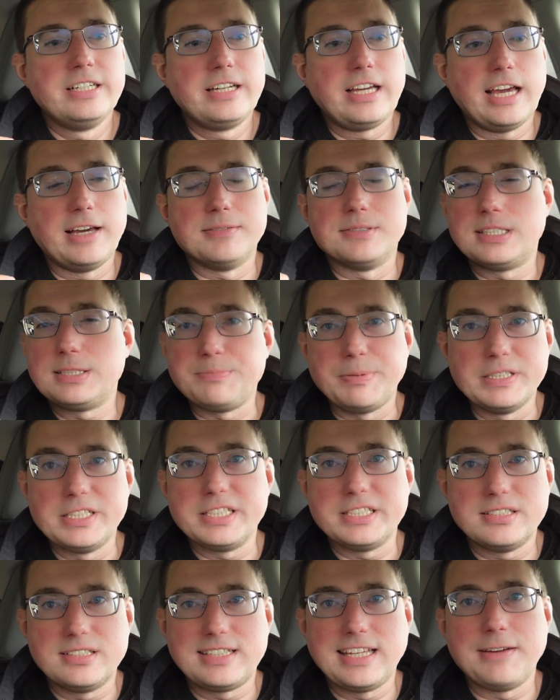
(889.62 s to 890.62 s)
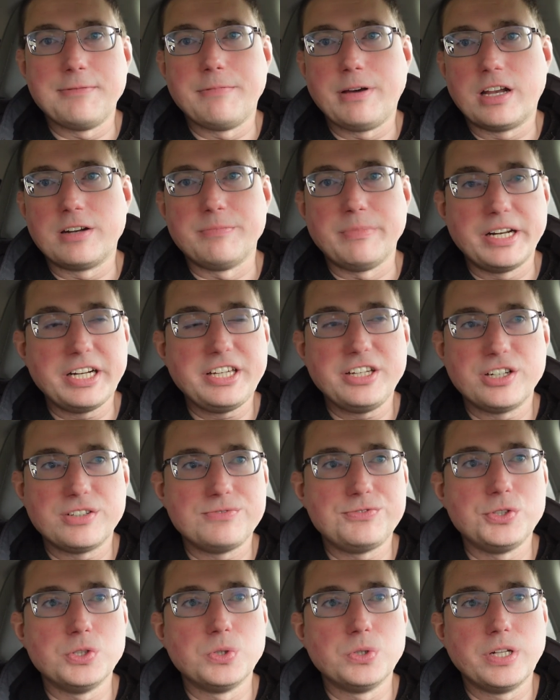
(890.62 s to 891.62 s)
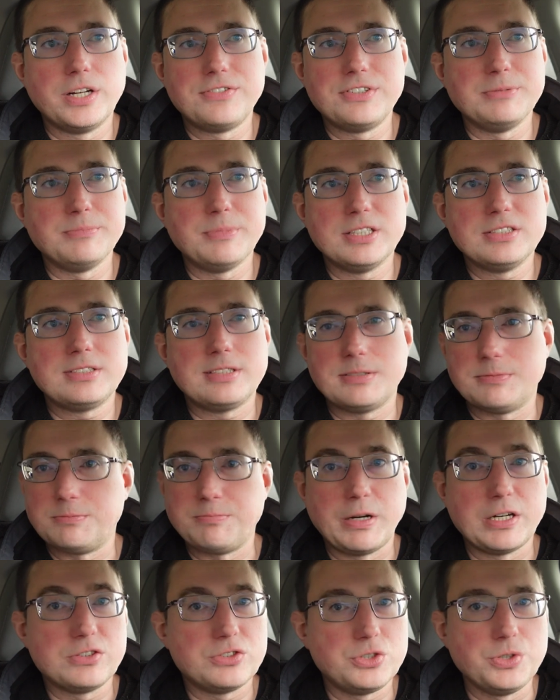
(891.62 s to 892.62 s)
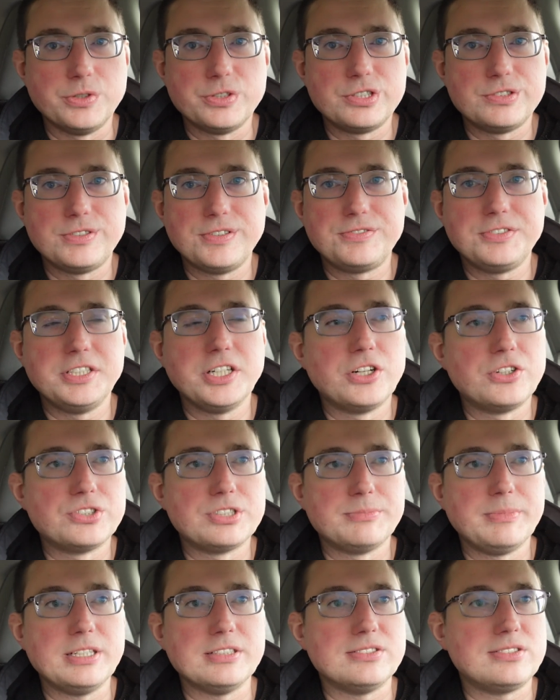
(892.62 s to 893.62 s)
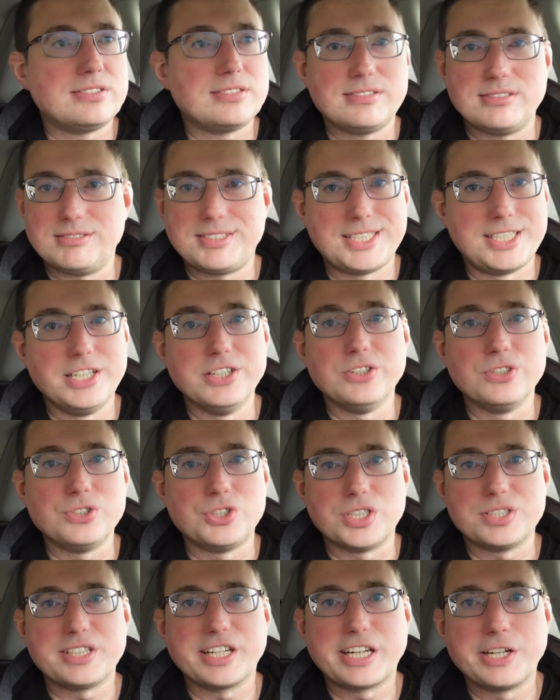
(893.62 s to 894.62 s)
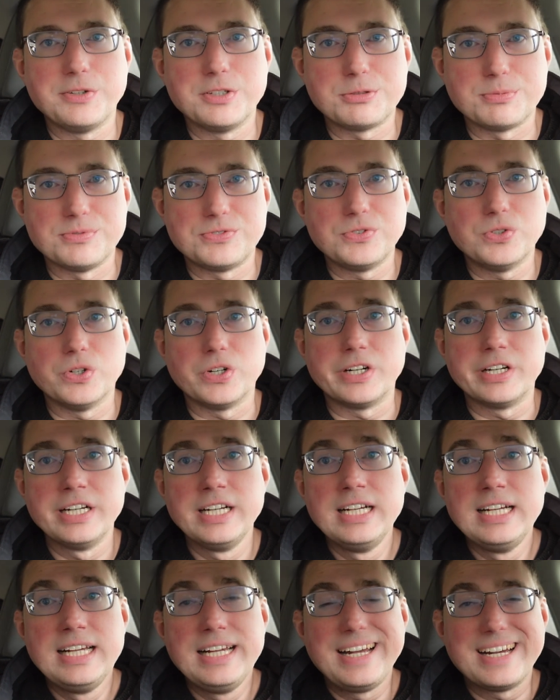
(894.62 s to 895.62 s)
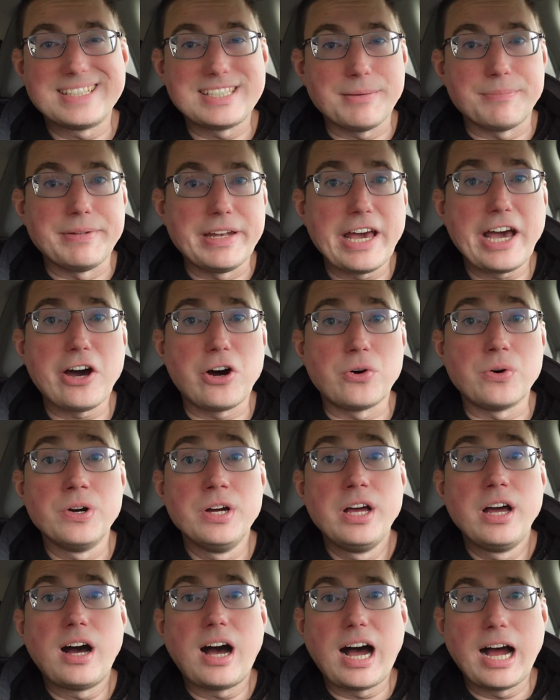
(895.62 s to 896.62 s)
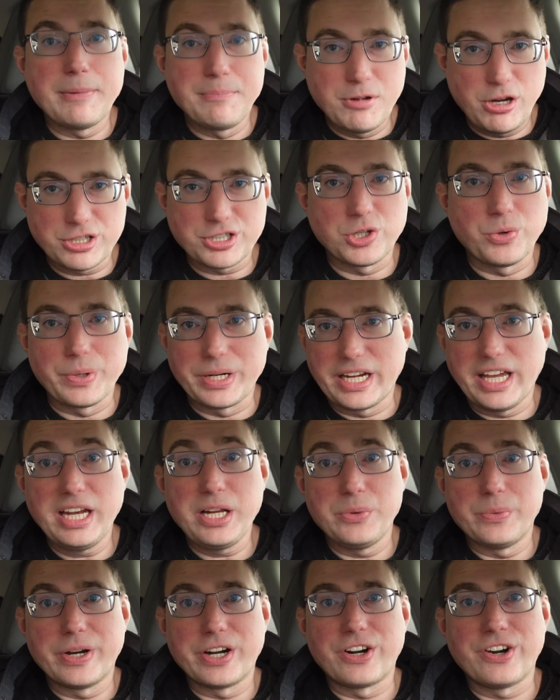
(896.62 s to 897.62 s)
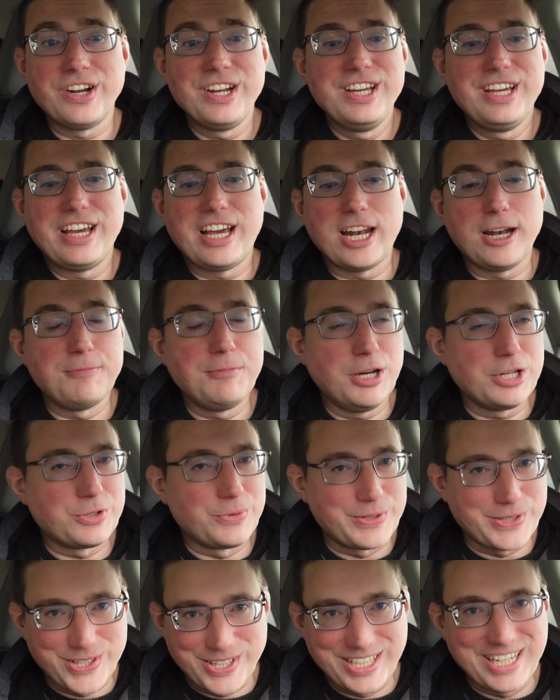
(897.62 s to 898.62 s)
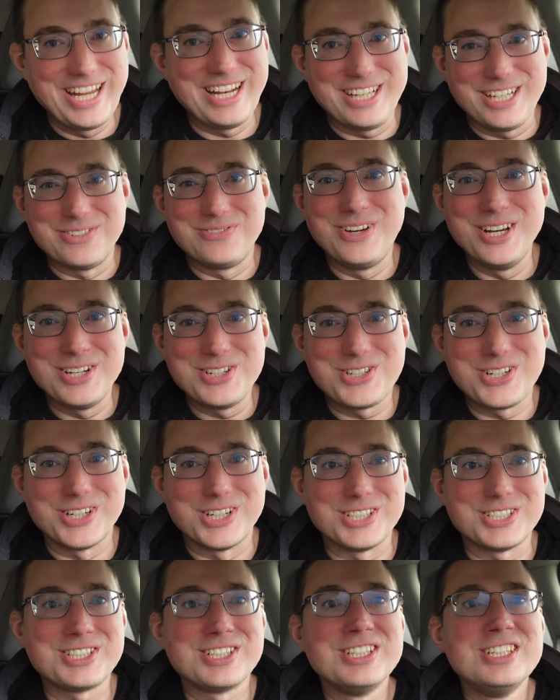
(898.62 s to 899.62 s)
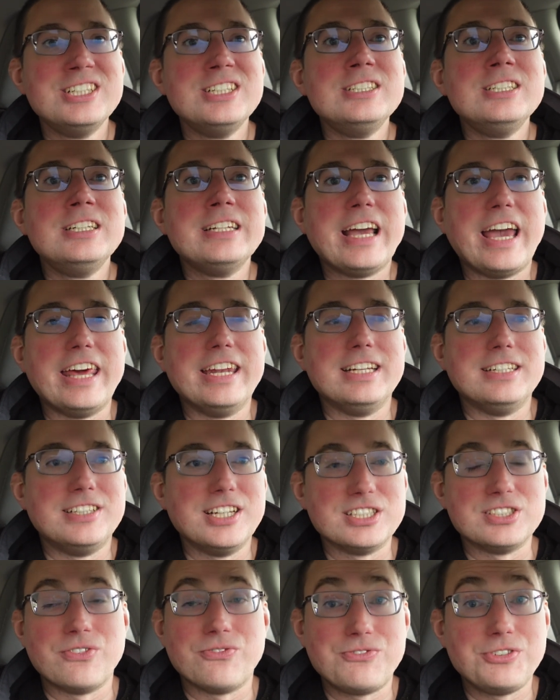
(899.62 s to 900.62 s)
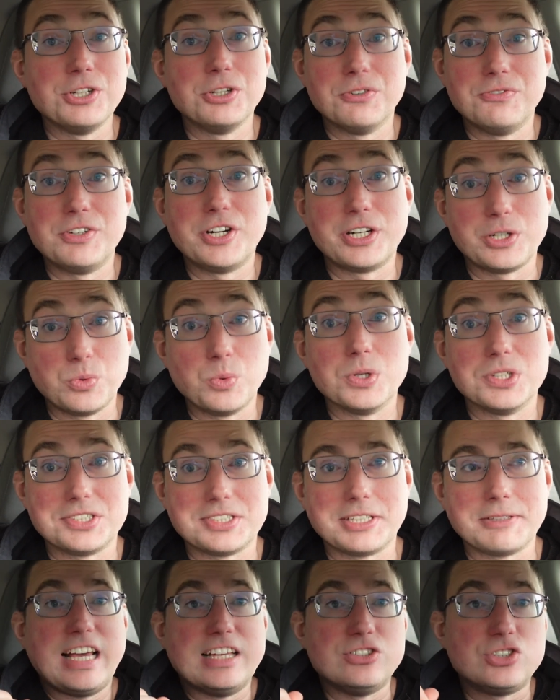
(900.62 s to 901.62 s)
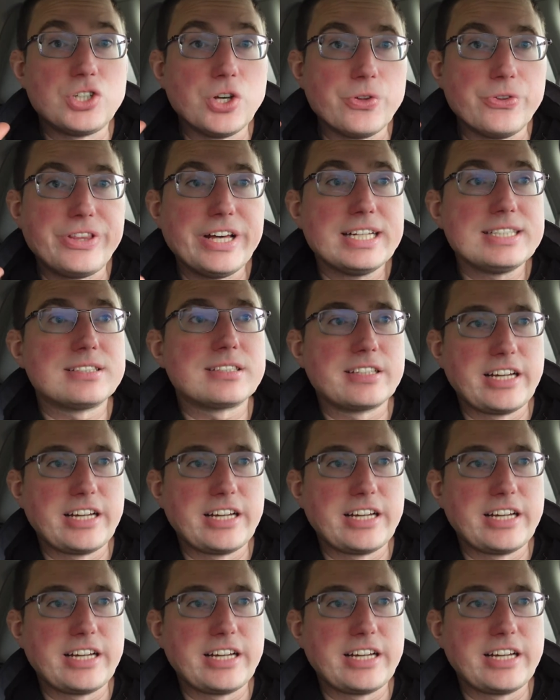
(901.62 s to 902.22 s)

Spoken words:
and I'm spending the same amount of money on fuel every month, about $250 a month, still just like it was before, except now I'm not going anywhere, and I'm not going on any adventures, and it doesn't feel very worth it. And so that's